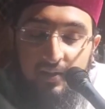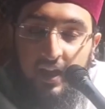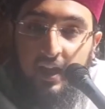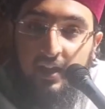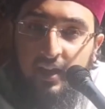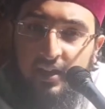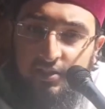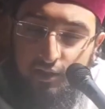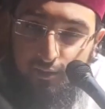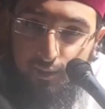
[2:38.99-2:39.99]
and
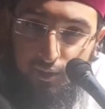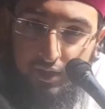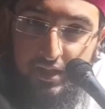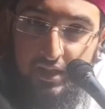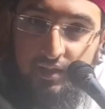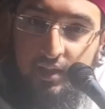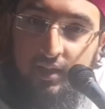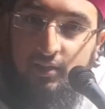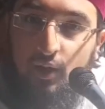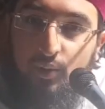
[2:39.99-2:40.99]
his
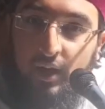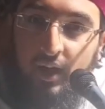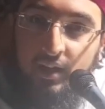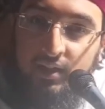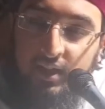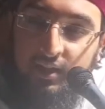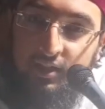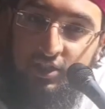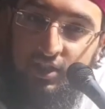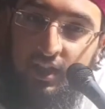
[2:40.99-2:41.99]
dhurriyat, his awlad, the
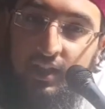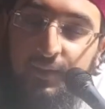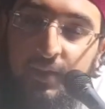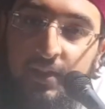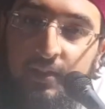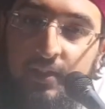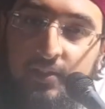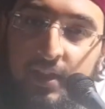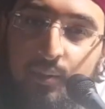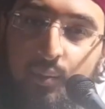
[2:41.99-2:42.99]
other shayateen, they
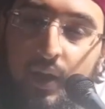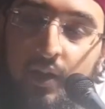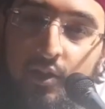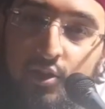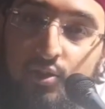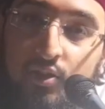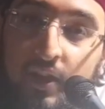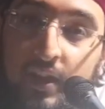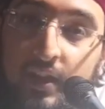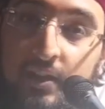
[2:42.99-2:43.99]
say, why are you
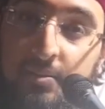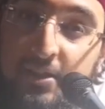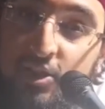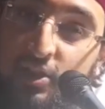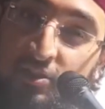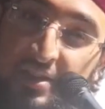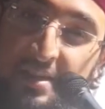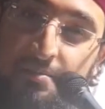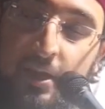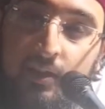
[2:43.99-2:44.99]
crying? He be
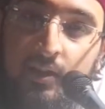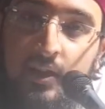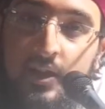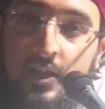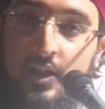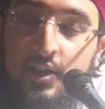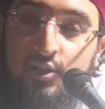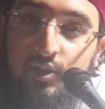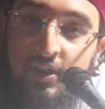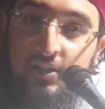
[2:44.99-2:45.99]
screaming.
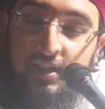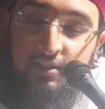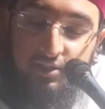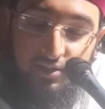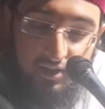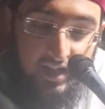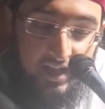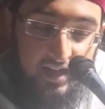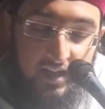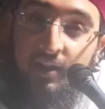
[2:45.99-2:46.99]
So he says,
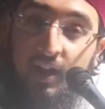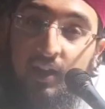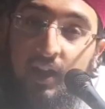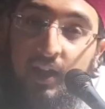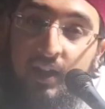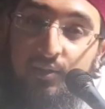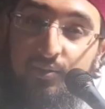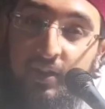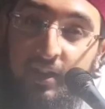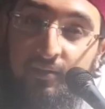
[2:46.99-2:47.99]
today Allah has
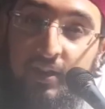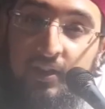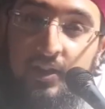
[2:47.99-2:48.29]
forgiven